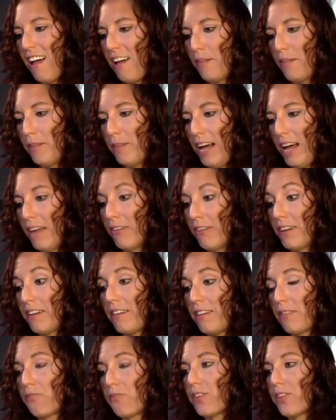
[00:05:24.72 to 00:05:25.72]
wanted to
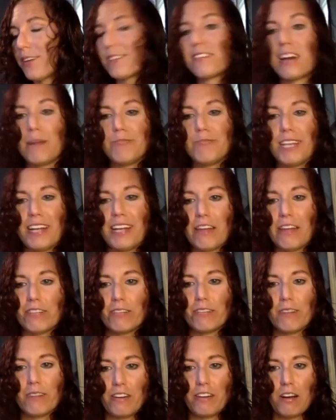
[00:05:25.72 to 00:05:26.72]
first update
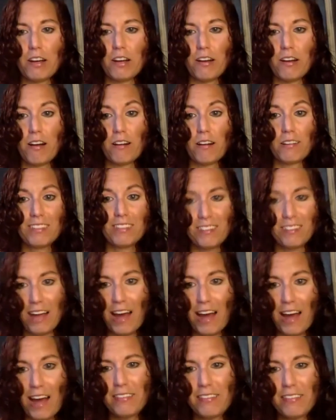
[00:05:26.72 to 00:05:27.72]
everyone on our
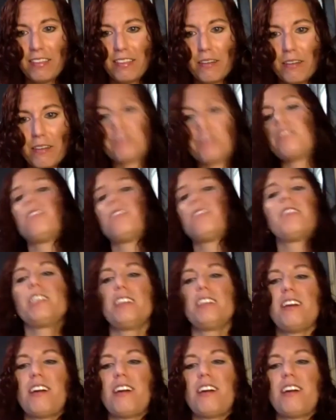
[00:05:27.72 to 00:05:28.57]
class that we're doing.